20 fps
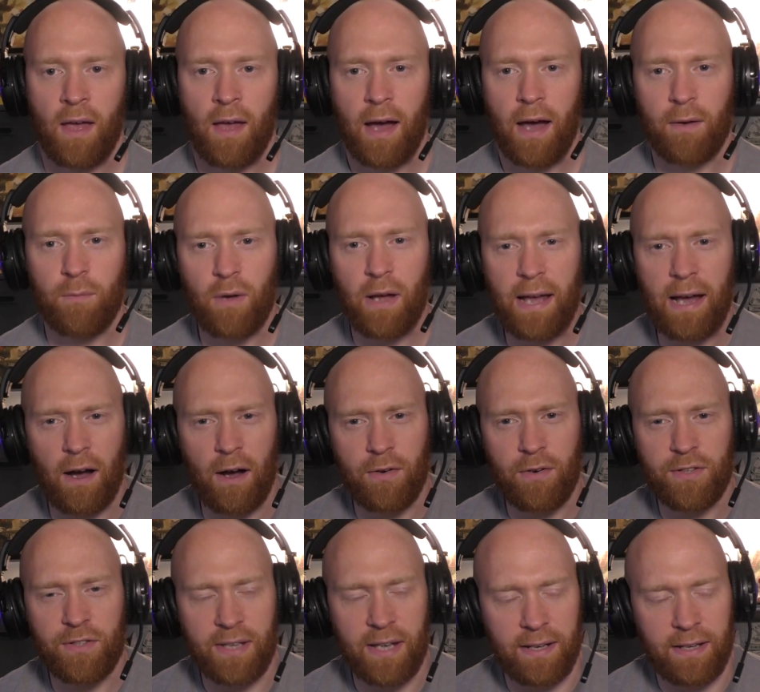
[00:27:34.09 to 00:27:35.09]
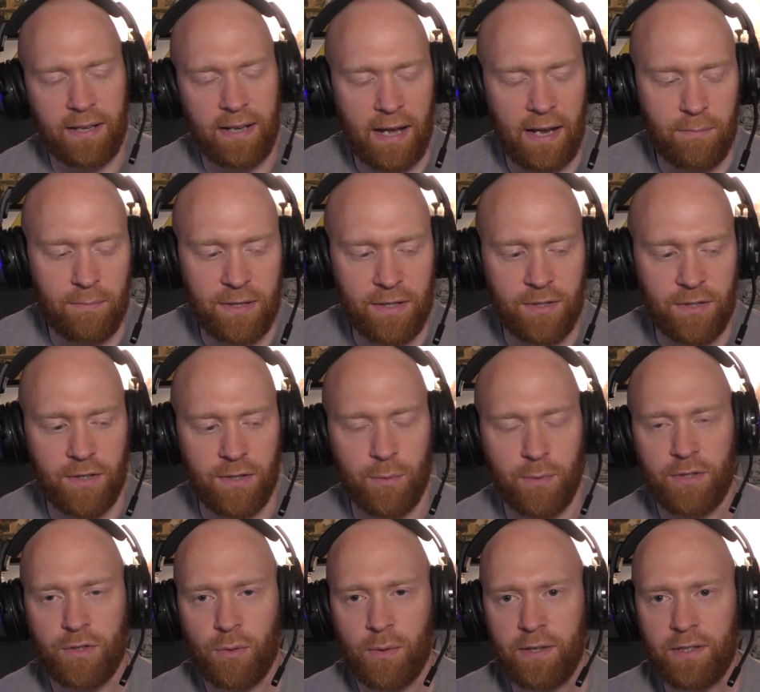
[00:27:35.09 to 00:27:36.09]
And yeah, I understand it can be to do
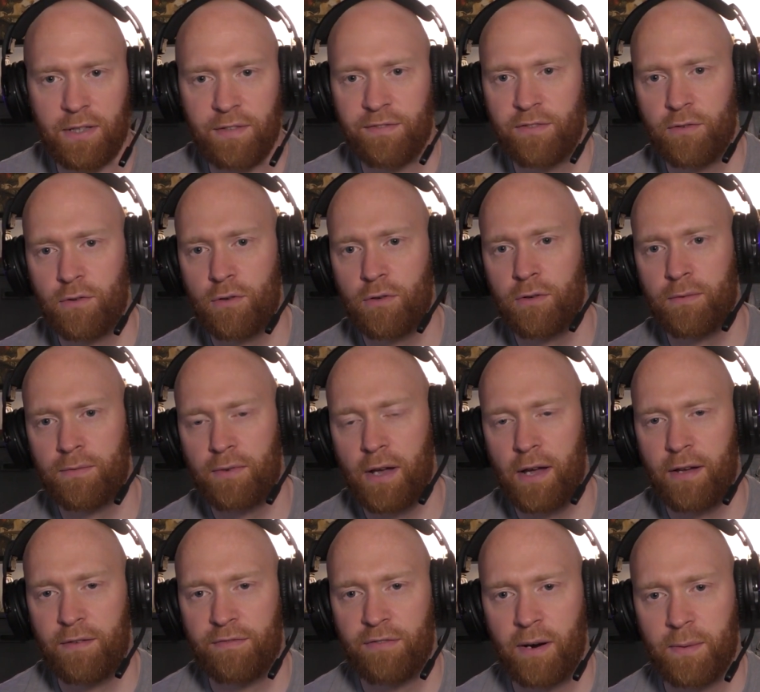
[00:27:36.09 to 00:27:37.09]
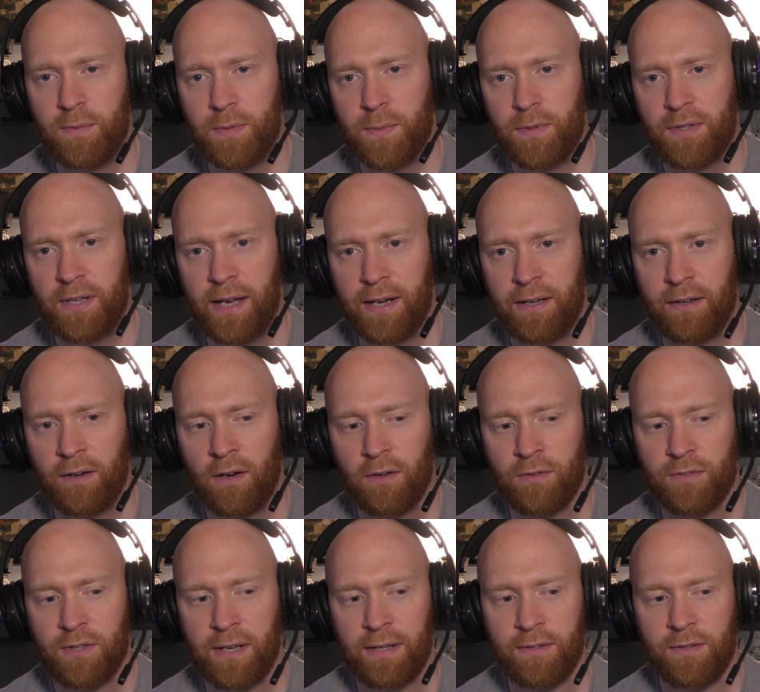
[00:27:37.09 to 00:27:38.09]
with 24 frames per second
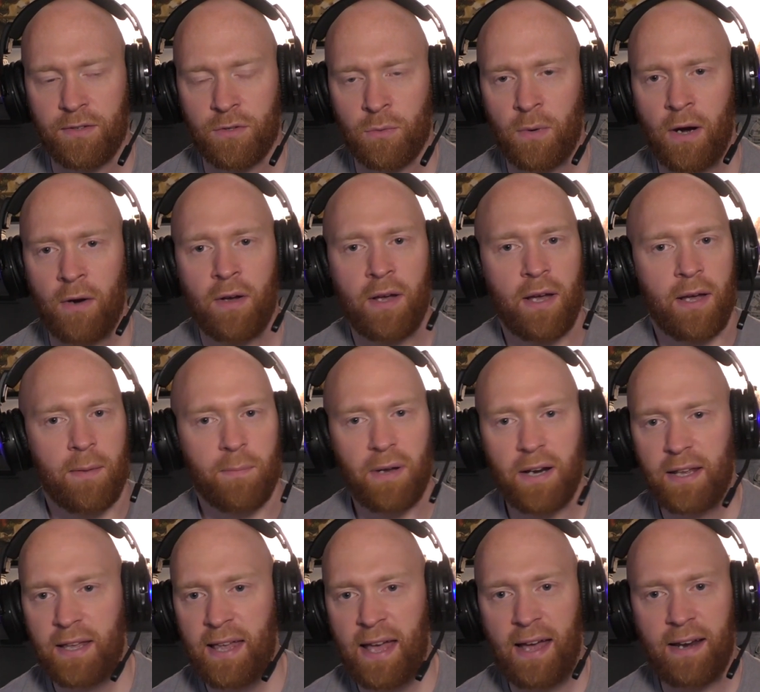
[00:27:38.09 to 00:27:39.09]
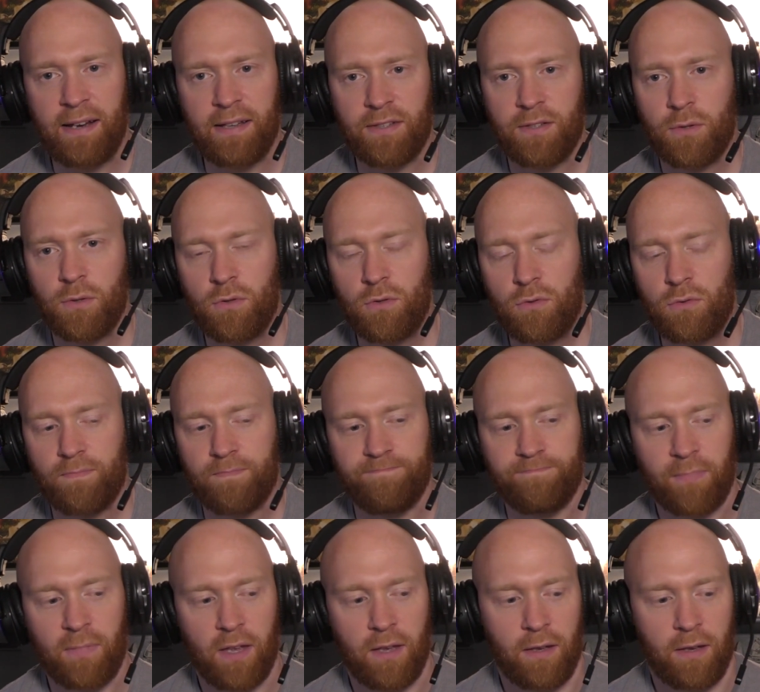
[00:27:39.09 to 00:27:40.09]
content as well. But again, it's all
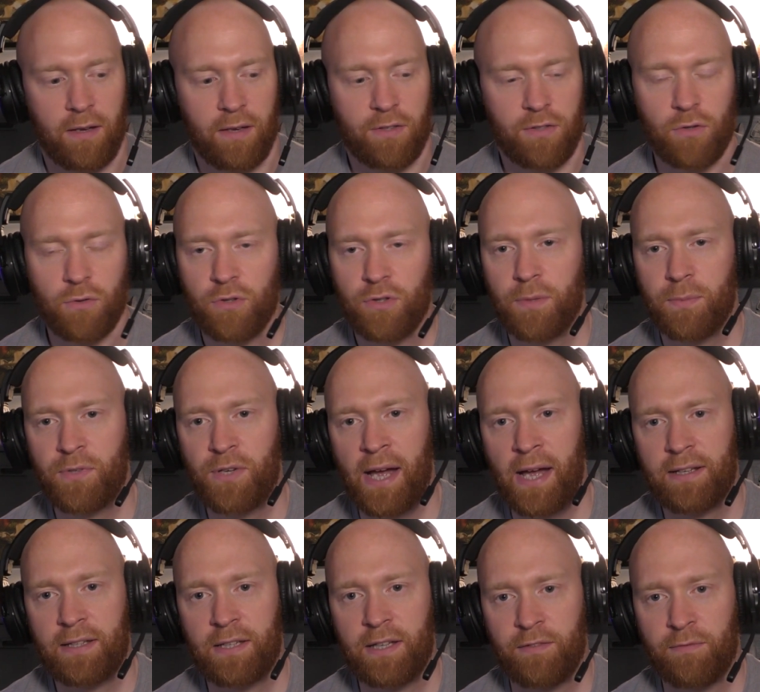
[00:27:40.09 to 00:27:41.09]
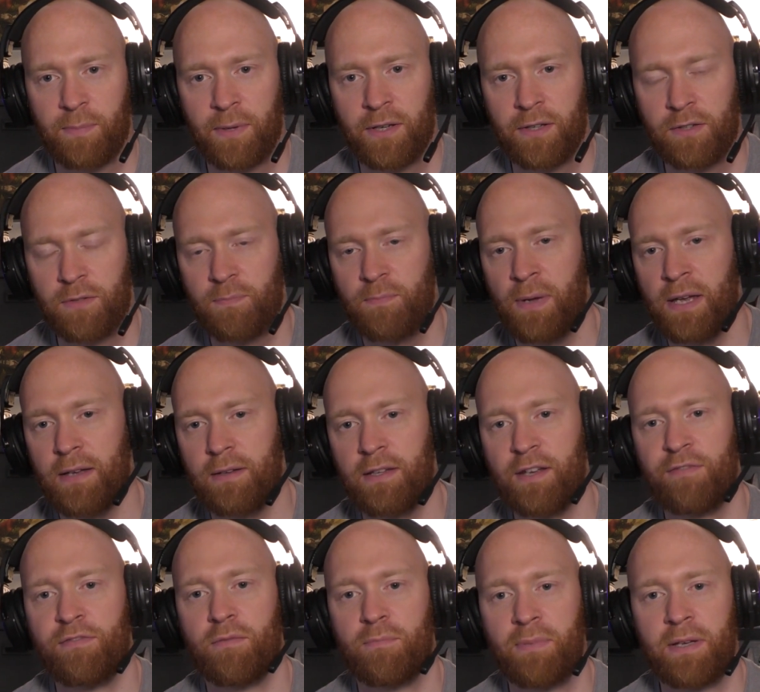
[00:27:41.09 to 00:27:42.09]
subjective, because
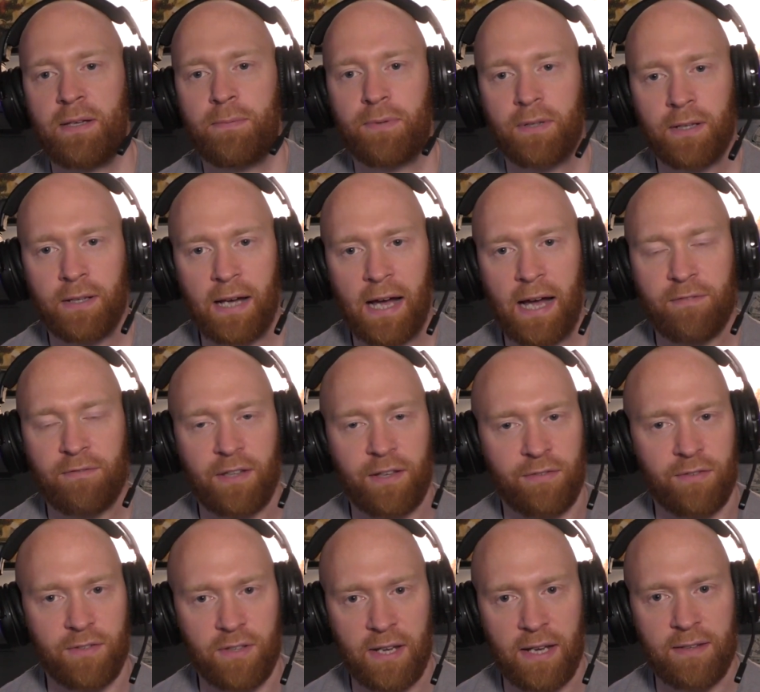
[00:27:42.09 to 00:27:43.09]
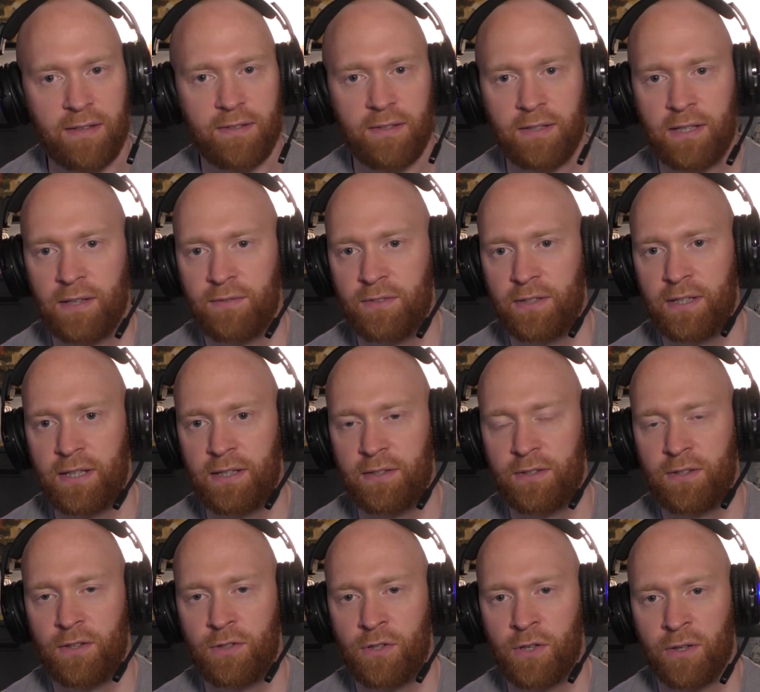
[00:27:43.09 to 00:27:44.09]
different people have different sensitivities
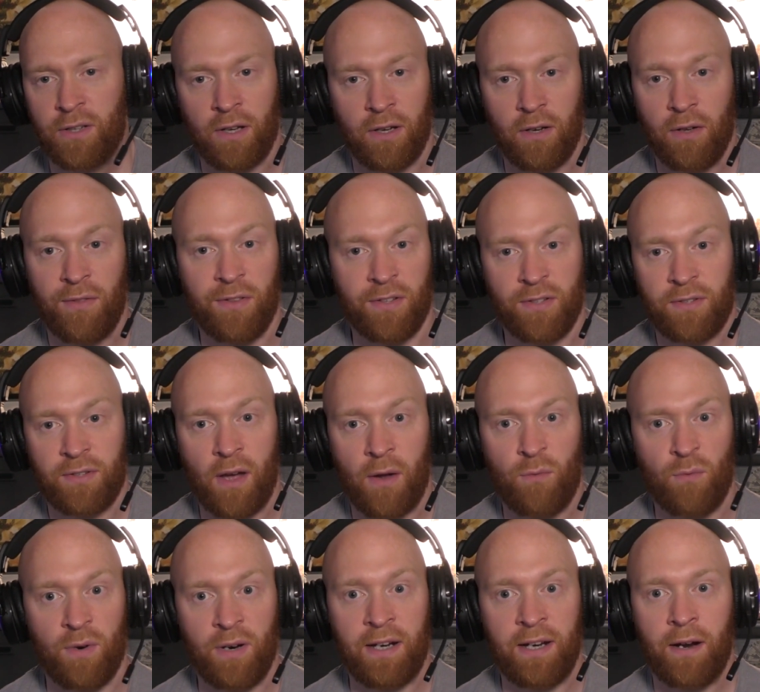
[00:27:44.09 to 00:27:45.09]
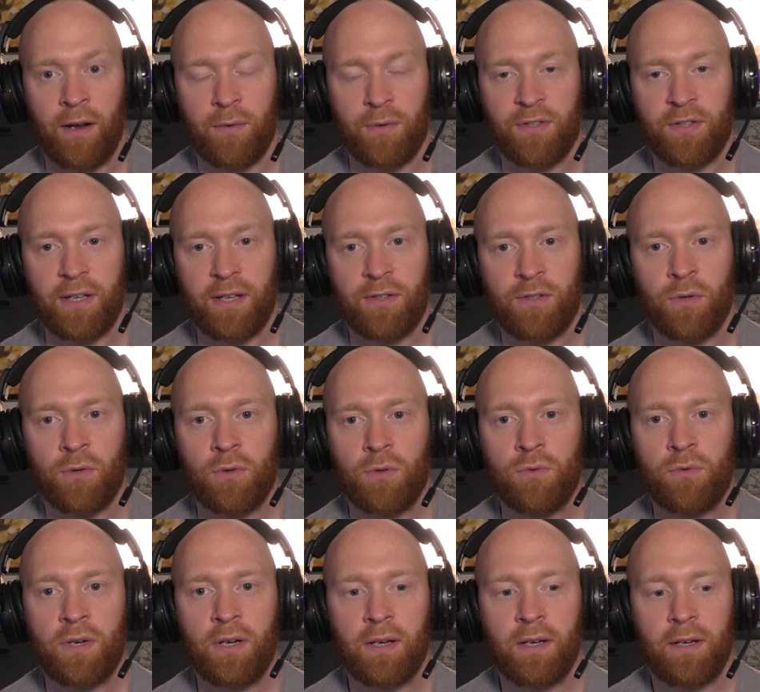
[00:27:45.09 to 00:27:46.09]
to judder. Others don't really notice it at all.